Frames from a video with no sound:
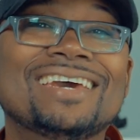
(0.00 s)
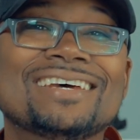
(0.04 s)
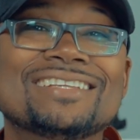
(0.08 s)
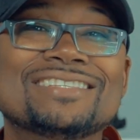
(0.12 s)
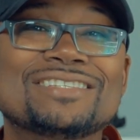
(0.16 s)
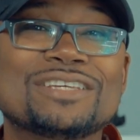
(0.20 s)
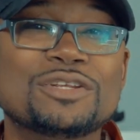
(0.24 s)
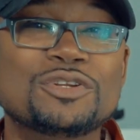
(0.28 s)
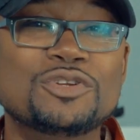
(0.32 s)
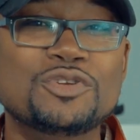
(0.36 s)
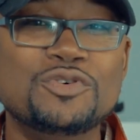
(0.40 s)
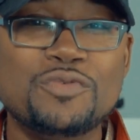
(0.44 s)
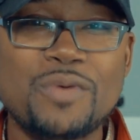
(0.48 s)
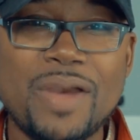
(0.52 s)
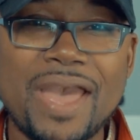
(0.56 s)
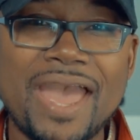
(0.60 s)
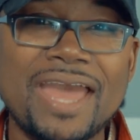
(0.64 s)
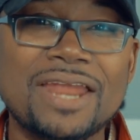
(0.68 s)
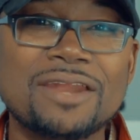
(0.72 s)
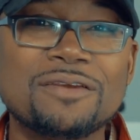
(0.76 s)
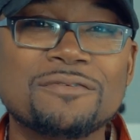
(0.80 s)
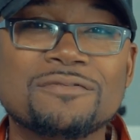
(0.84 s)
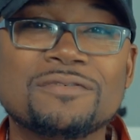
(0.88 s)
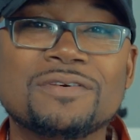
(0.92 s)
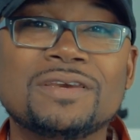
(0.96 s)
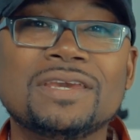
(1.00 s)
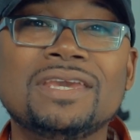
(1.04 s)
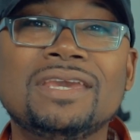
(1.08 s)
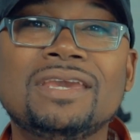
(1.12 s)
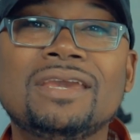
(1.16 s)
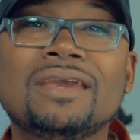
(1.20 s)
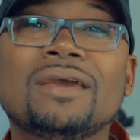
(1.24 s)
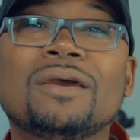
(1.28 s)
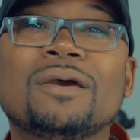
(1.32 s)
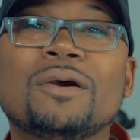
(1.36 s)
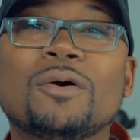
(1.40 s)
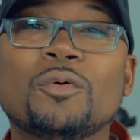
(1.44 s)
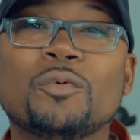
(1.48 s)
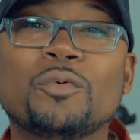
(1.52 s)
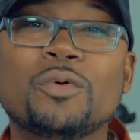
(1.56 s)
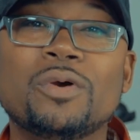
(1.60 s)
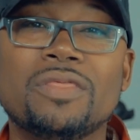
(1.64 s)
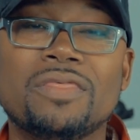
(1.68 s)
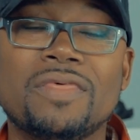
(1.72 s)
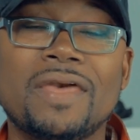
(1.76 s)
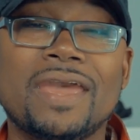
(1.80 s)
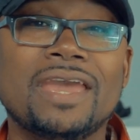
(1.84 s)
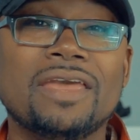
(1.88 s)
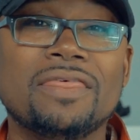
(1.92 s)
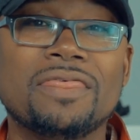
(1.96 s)
It's a new Anafi
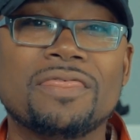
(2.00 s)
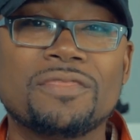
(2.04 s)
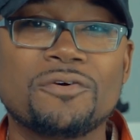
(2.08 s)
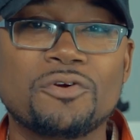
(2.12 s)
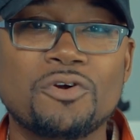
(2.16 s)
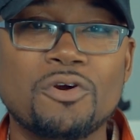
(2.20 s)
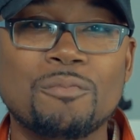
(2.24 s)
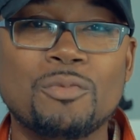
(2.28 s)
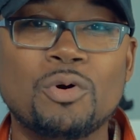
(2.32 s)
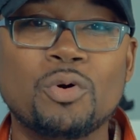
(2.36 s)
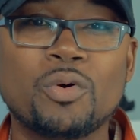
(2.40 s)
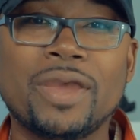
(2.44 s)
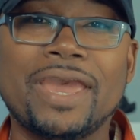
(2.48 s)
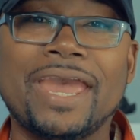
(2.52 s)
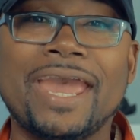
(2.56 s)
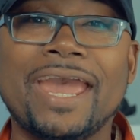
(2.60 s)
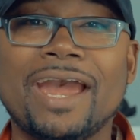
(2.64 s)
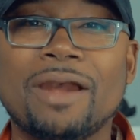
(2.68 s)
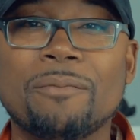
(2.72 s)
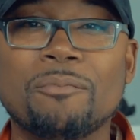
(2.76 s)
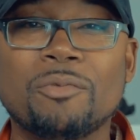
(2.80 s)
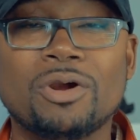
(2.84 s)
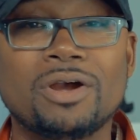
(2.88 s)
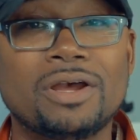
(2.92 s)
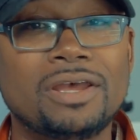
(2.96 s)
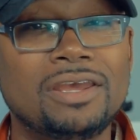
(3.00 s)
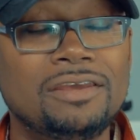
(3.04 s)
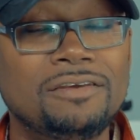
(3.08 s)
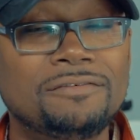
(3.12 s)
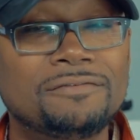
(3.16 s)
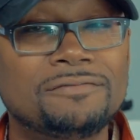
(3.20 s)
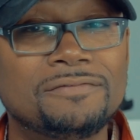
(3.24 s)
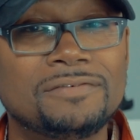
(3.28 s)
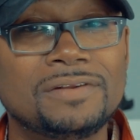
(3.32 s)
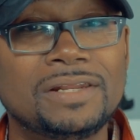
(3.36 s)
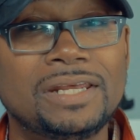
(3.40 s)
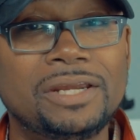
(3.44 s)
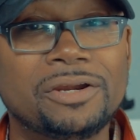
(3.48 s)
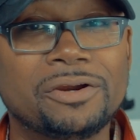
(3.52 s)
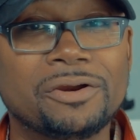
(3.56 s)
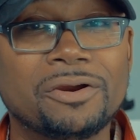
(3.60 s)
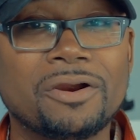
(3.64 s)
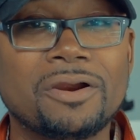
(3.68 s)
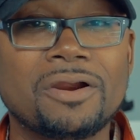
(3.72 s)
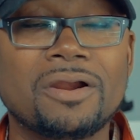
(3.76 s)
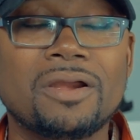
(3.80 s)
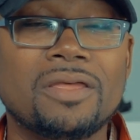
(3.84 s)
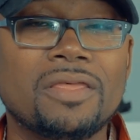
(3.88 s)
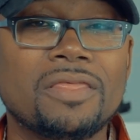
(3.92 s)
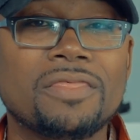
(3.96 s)
with a thermal camera, a
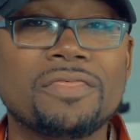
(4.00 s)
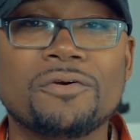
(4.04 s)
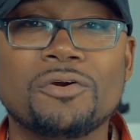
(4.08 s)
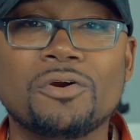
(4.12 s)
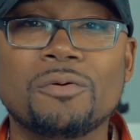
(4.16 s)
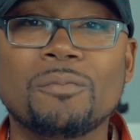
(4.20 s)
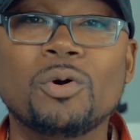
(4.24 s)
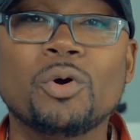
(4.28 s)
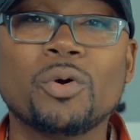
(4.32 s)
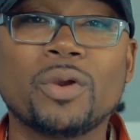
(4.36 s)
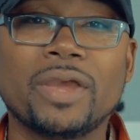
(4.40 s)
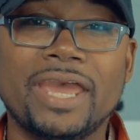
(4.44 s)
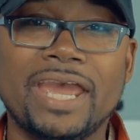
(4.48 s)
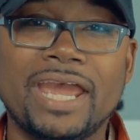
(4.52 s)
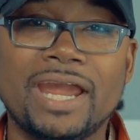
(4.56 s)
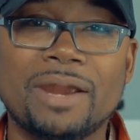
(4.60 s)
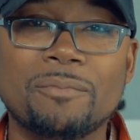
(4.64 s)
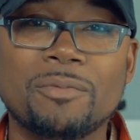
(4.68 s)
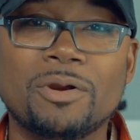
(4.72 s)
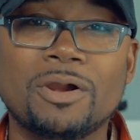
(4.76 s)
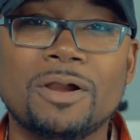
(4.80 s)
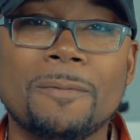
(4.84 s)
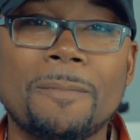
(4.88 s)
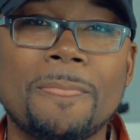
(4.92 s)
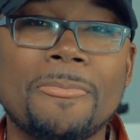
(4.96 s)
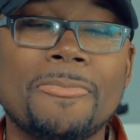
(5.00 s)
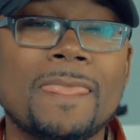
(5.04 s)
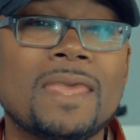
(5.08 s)
FLIR thermal camera.